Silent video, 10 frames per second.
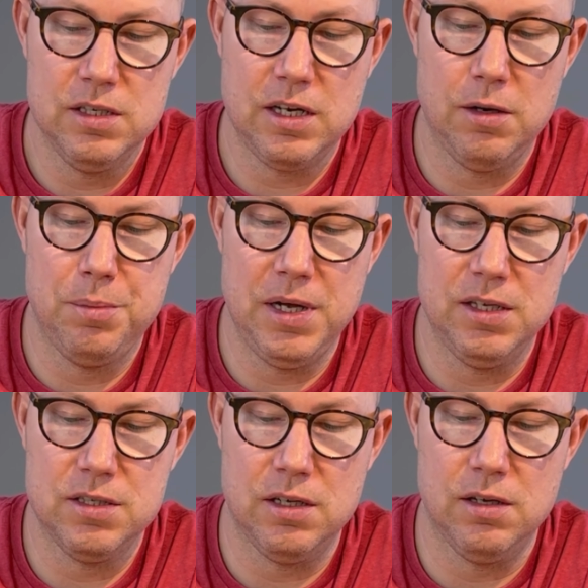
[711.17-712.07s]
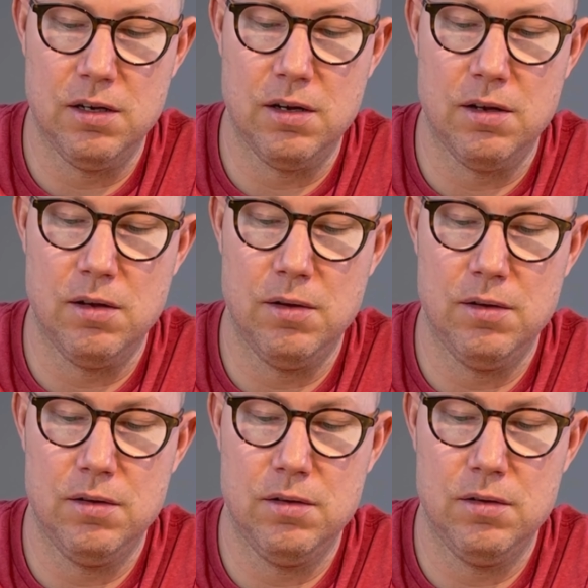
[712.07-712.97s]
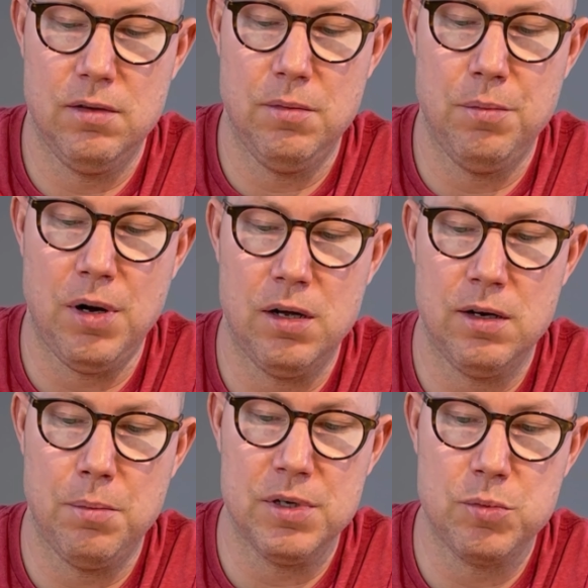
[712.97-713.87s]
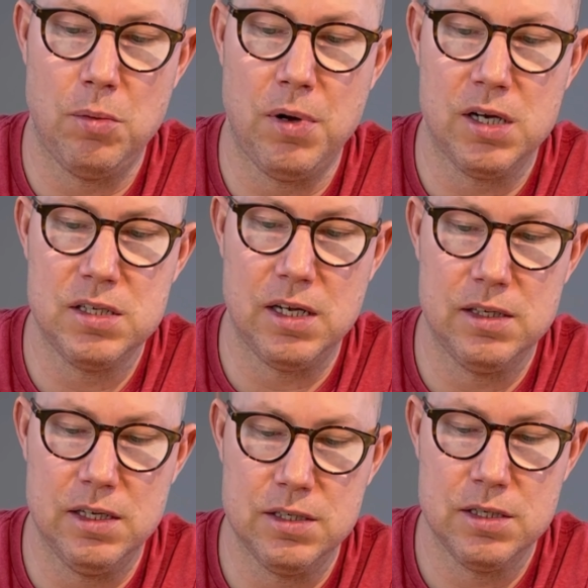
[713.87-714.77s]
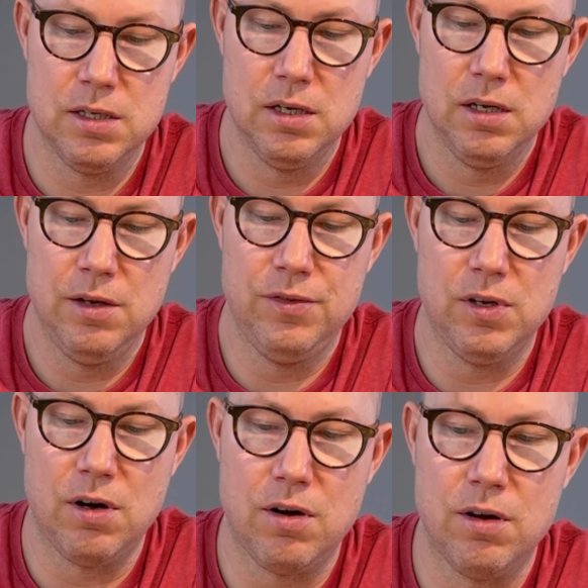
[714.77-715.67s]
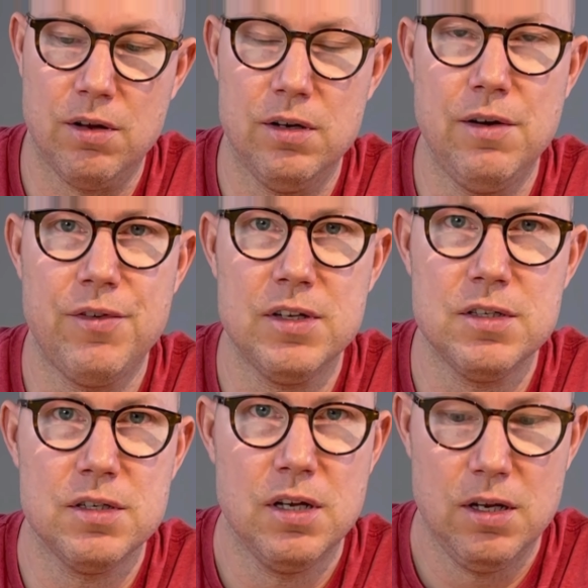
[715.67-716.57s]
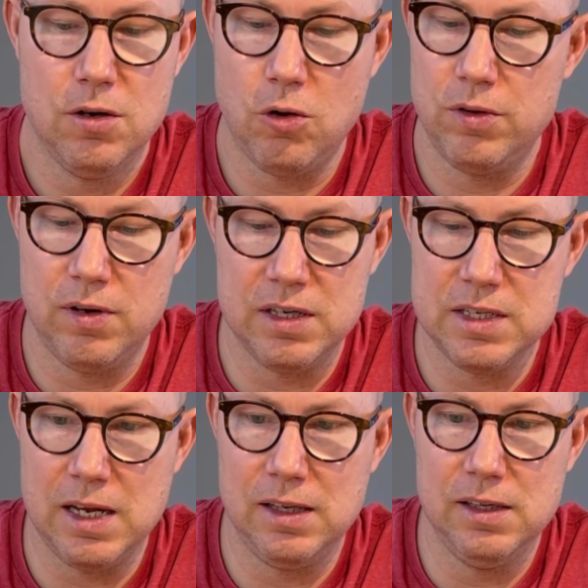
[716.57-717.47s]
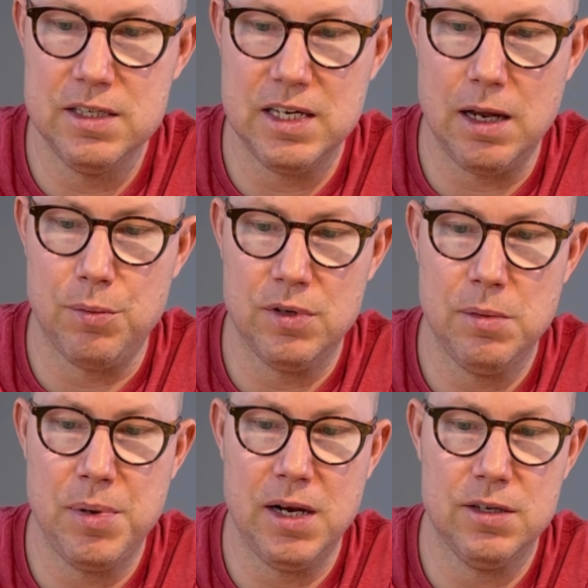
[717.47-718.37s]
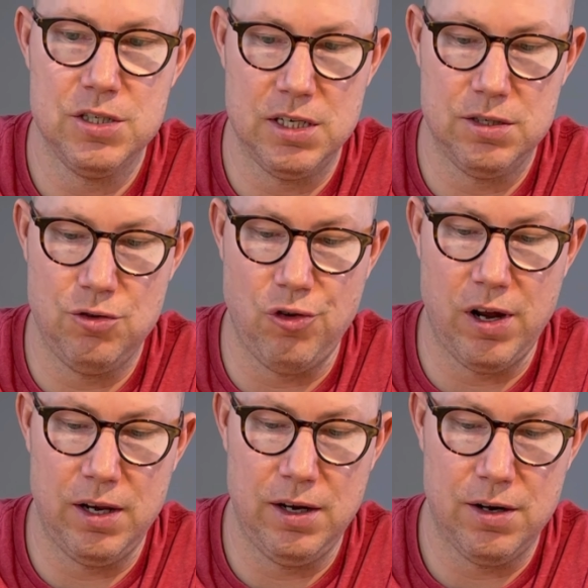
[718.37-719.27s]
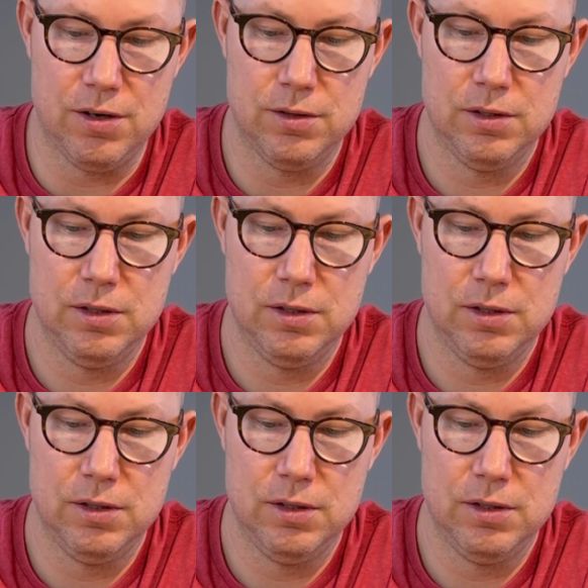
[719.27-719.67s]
kind of paints in a small box like this, if they're different, no, they're exactly the same. The paint is just dry in here.